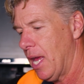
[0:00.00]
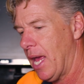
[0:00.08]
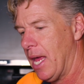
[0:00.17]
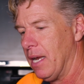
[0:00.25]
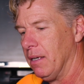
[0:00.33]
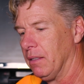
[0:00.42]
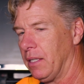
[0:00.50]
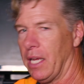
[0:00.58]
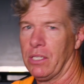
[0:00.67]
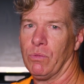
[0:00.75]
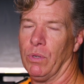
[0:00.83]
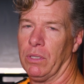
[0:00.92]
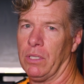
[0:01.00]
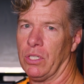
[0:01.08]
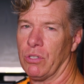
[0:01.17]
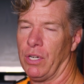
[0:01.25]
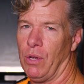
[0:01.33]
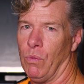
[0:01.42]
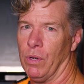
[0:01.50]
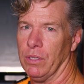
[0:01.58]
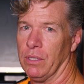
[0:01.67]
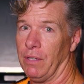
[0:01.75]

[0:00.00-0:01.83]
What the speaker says: And guess what the trail was?